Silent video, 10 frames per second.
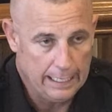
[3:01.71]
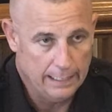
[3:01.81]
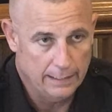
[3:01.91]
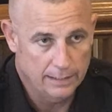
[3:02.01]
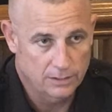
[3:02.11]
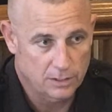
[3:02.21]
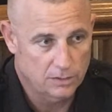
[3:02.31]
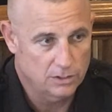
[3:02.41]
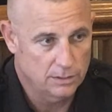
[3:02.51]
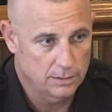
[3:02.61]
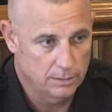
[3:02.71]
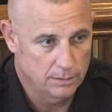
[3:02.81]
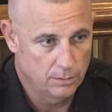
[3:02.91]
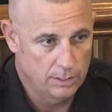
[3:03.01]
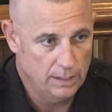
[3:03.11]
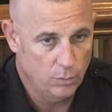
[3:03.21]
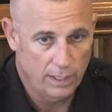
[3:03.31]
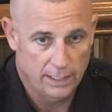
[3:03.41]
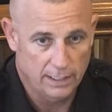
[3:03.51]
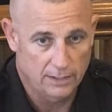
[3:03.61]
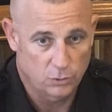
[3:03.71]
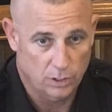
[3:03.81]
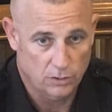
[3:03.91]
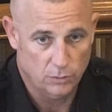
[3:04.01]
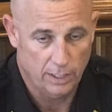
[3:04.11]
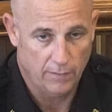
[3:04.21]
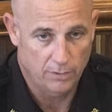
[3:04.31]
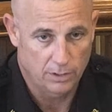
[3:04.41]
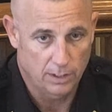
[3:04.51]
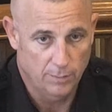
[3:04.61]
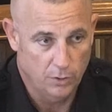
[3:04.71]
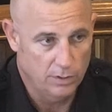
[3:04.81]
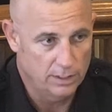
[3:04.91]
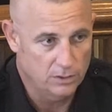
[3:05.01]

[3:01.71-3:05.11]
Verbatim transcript: it, it starts to eat away at that trust we have with the community.